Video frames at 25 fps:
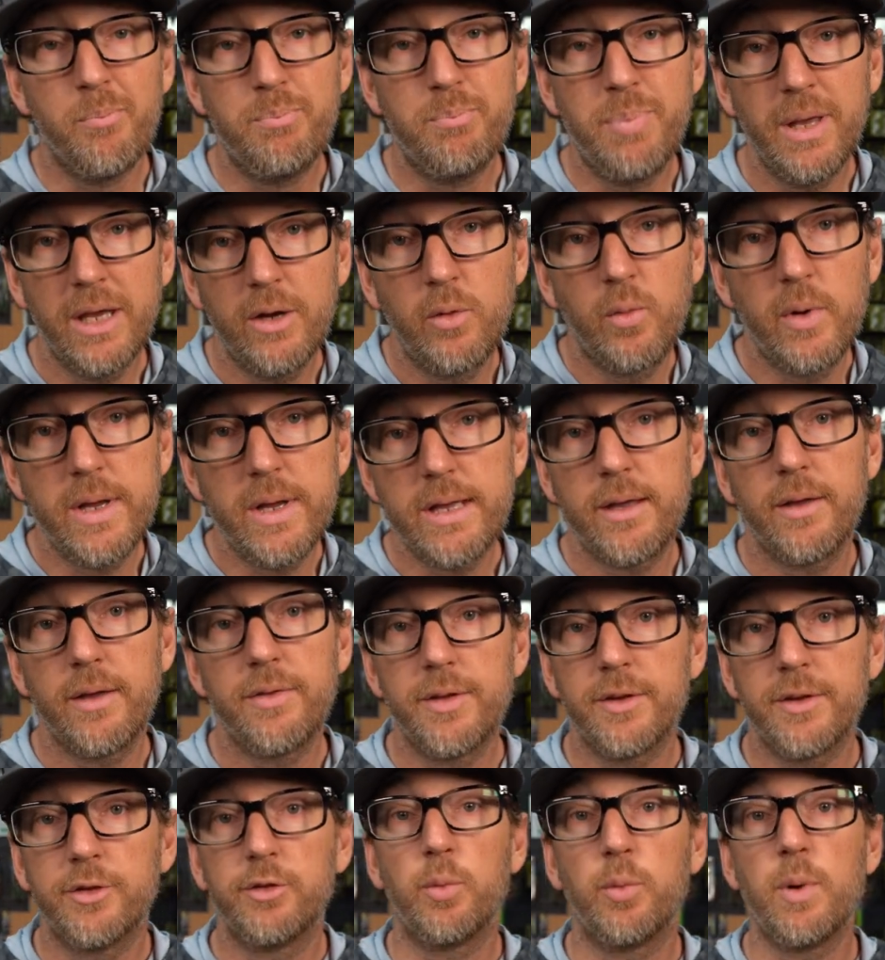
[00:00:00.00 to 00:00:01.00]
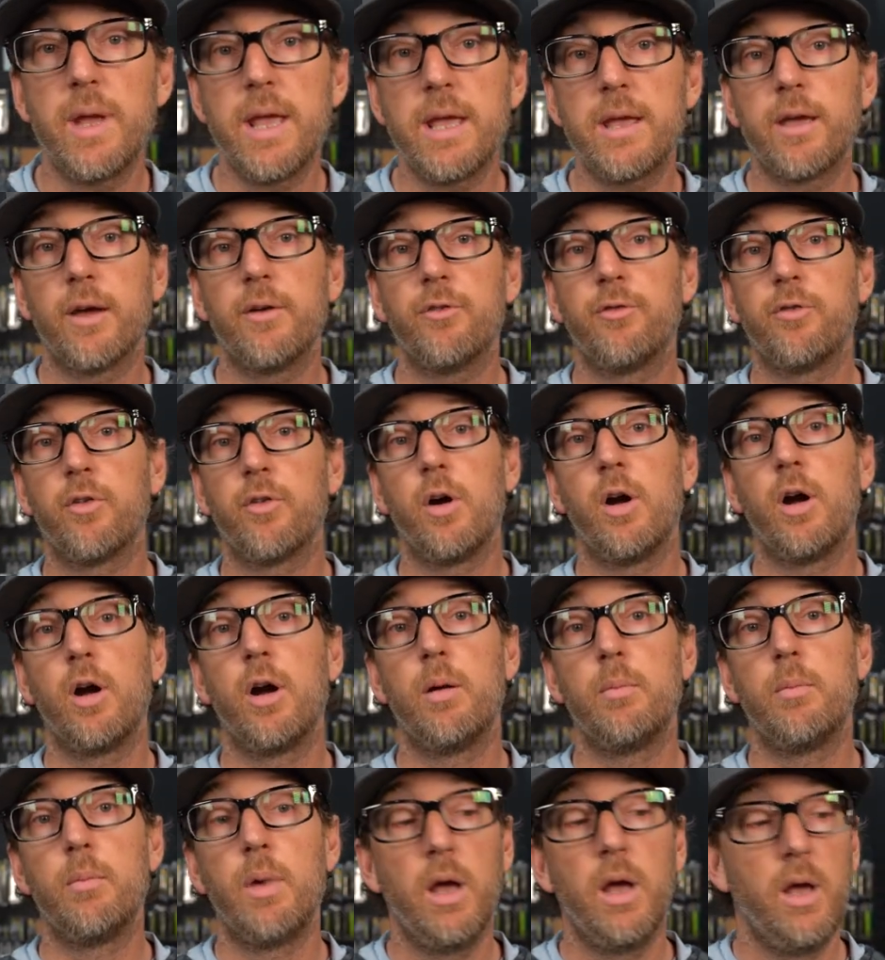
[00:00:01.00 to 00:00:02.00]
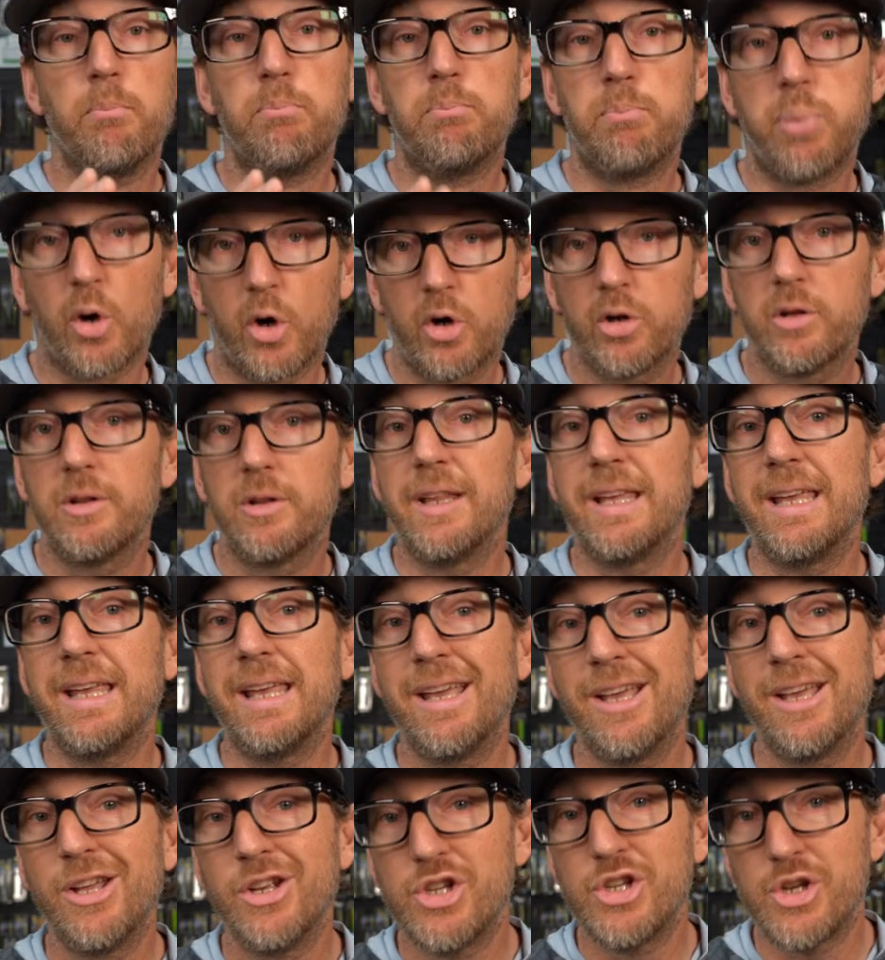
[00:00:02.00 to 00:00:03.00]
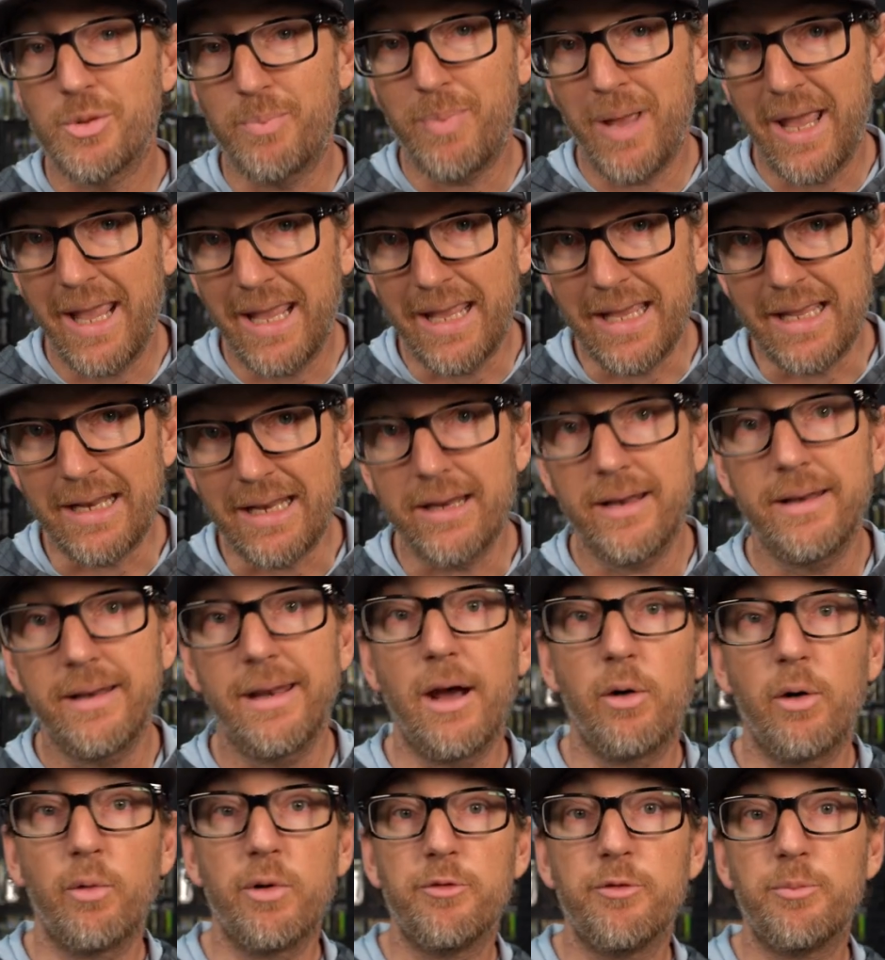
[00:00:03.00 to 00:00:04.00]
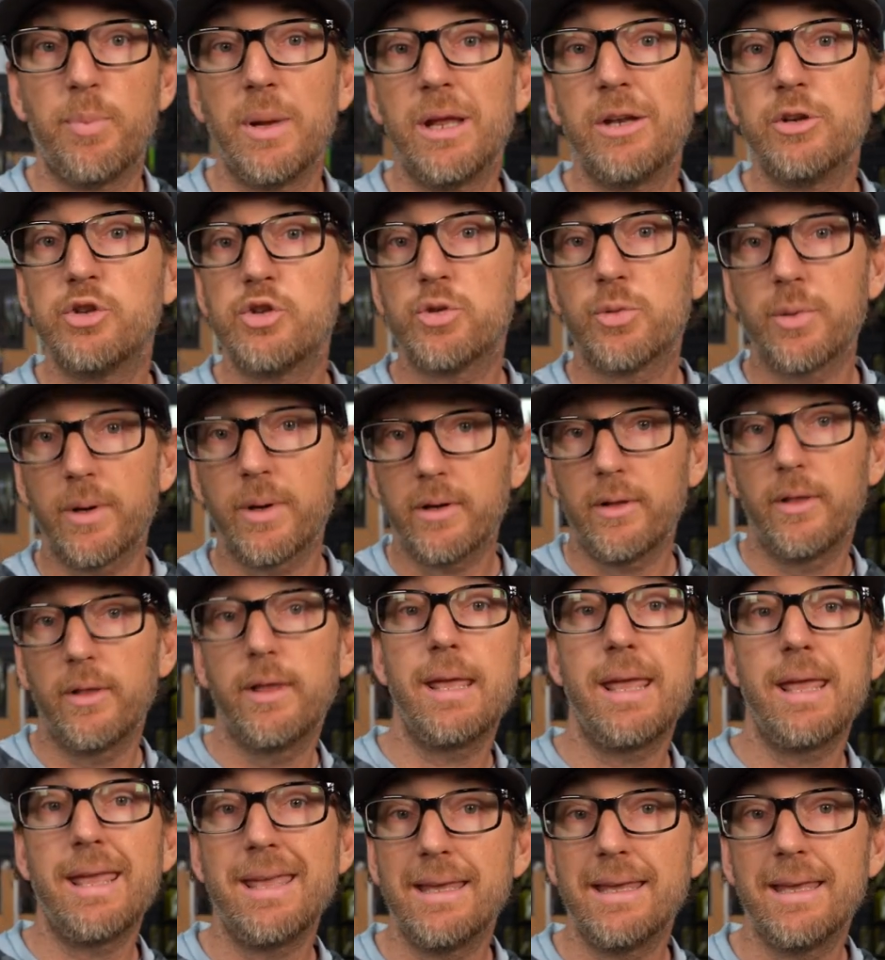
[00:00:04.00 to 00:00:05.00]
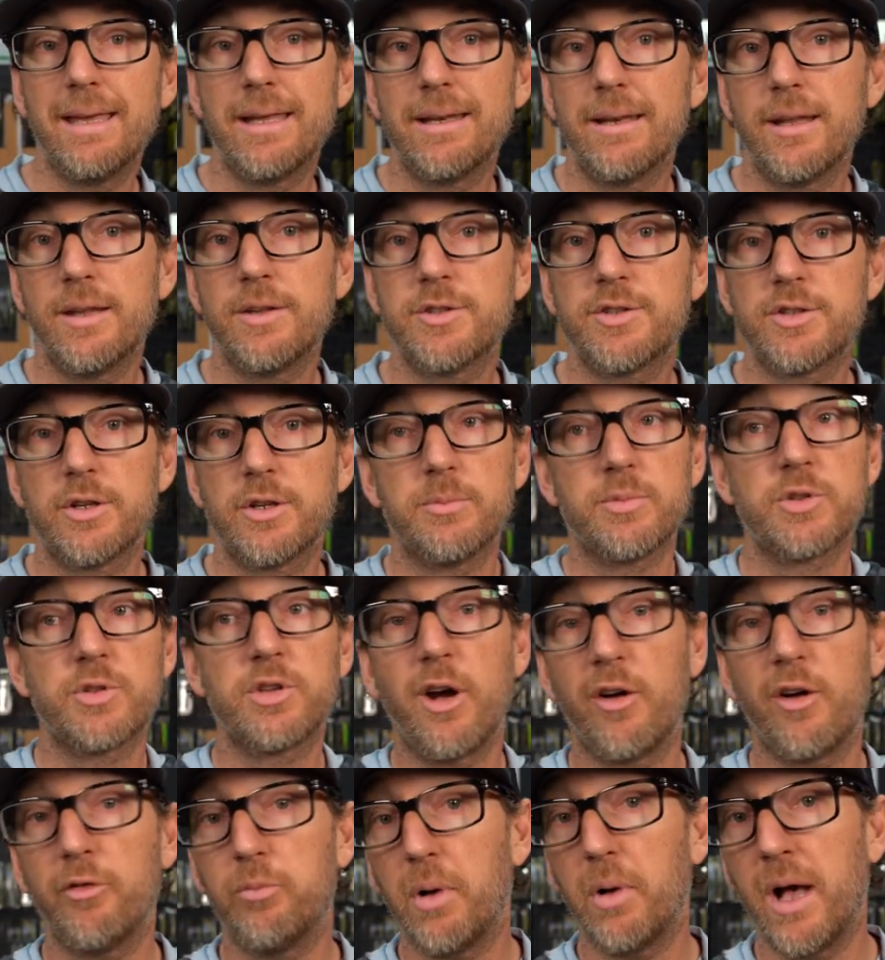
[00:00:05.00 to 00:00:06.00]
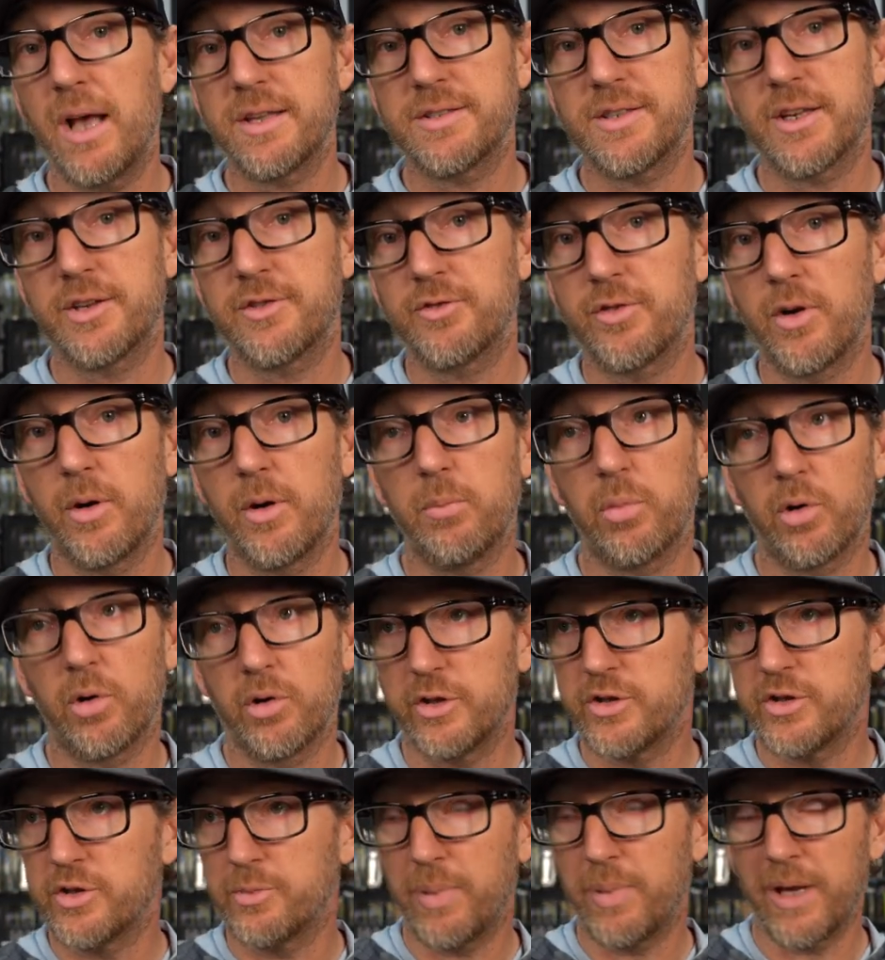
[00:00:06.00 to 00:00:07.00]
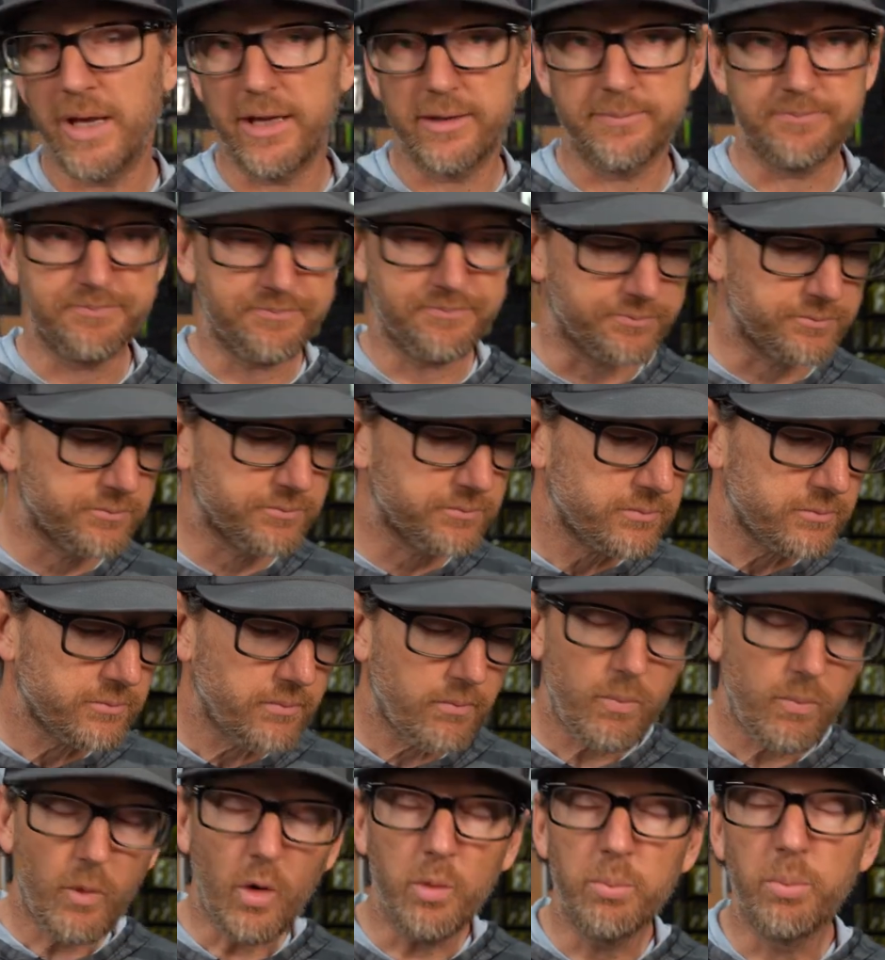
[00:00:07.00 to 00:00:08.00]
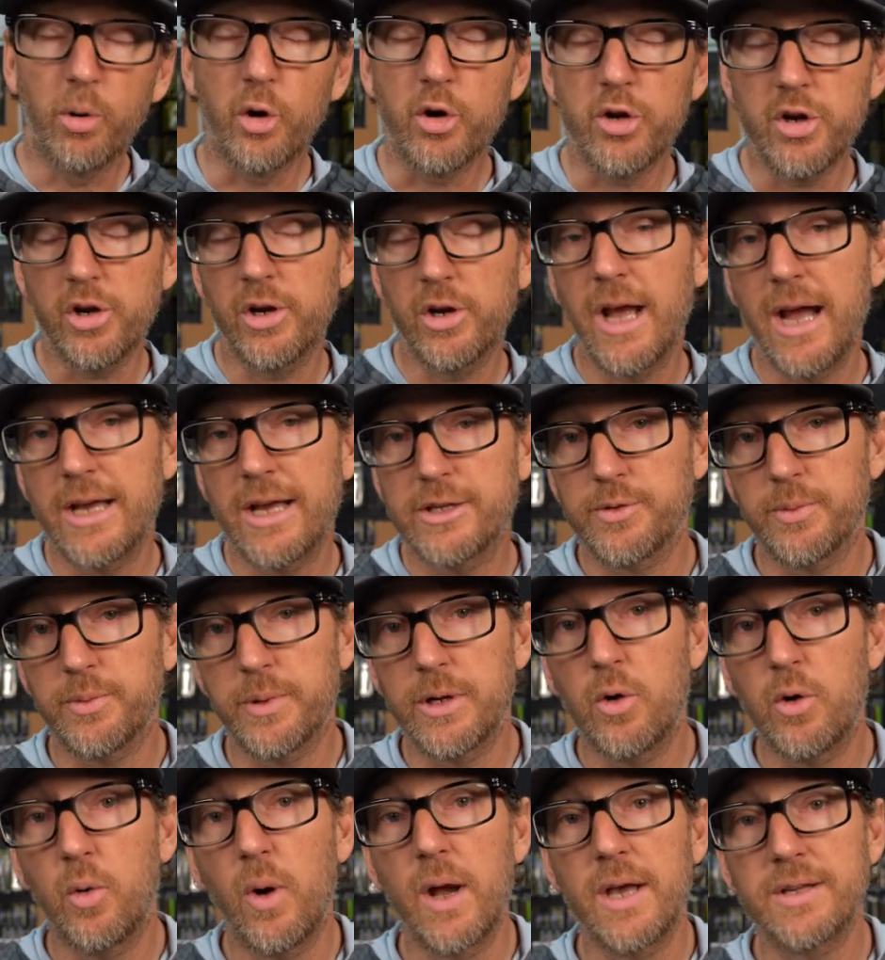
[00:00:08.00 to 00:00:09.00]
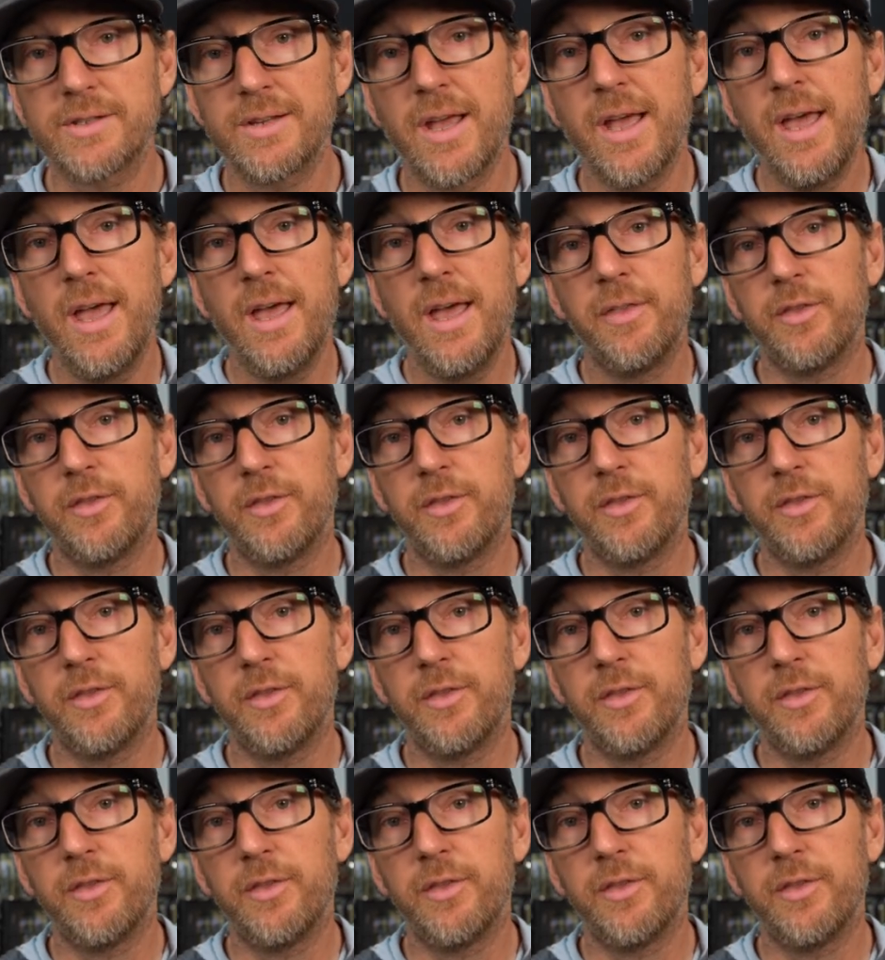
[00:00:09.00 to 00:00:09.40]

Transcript: Big week this week from Berkley, Japan. Now we've been trickling in some soft plastics from Berkley, Japan per your guys' request.